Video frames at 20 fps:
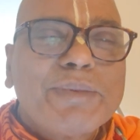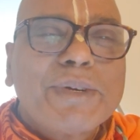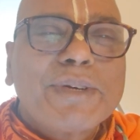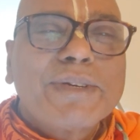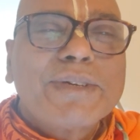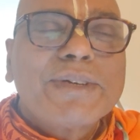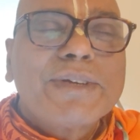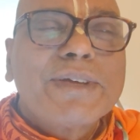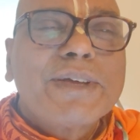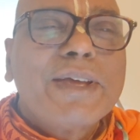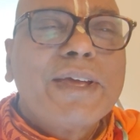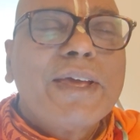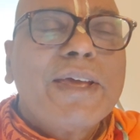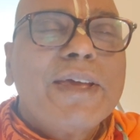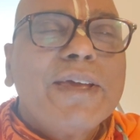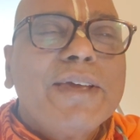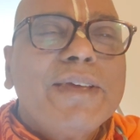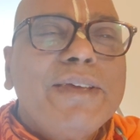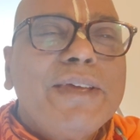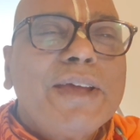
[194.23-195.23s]
but
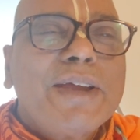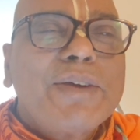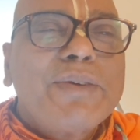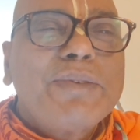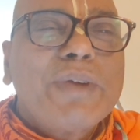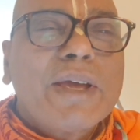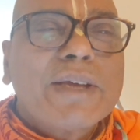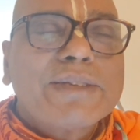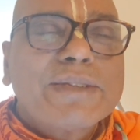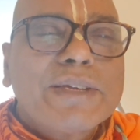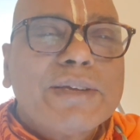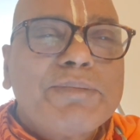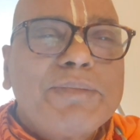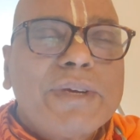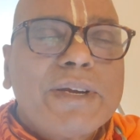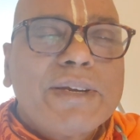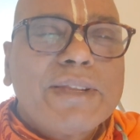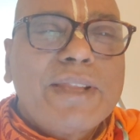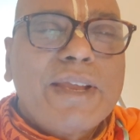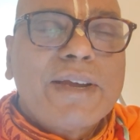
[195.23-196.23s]
he had to
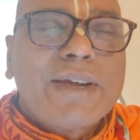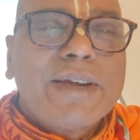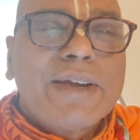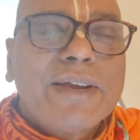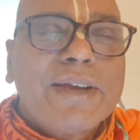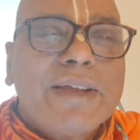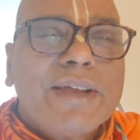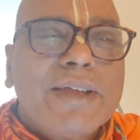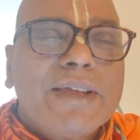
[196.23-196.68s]
accept it that.